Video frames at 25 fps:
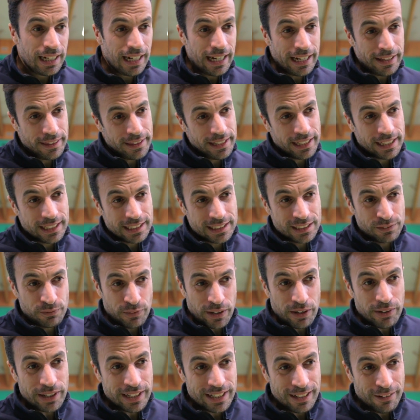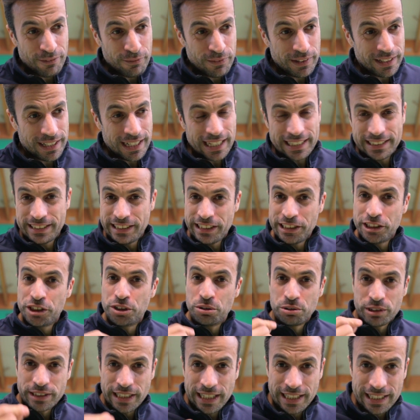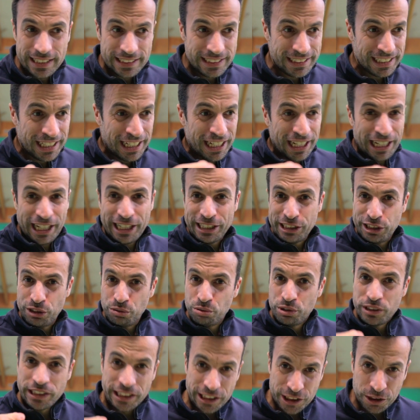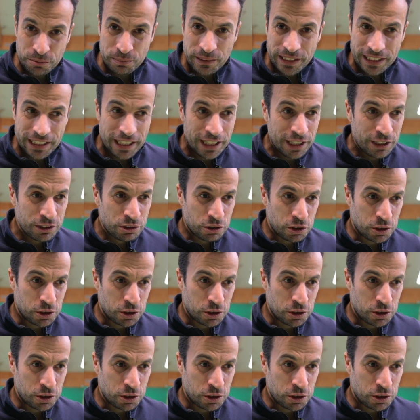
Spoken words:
I think it's fair enough that I teach you tennis and you teach me